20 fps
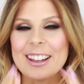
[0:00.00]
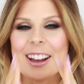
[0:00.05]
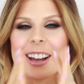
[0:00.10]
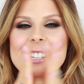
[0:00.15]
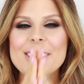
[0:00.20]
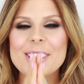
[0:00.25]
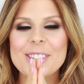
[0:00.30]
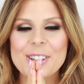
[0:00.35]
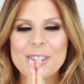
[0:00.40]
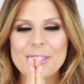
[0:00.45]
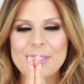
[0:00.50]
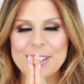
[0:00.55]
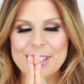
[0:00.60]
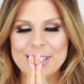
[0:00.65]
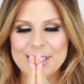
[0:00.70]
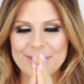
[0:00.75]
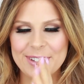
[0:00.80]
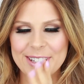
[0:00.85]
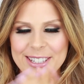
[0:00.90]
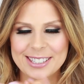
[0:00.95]
I don't know whether
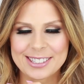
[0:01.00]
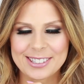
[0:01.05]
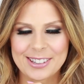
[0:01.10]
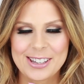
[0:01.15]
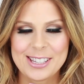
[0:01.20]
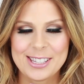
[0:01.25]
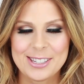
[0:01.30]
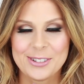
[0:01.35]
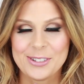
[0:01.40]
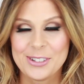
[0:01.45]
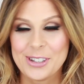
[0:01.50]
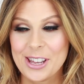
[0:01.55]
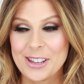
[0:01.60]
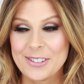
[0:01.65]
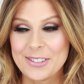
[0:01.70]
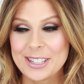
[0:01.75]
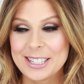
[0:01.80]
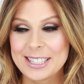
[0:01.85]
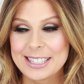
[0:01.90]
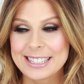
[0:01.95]
to be excited or
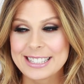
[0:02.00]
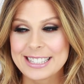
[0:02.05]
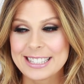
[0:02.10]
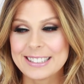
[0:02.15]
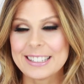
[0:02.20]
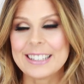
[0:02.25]
nervous.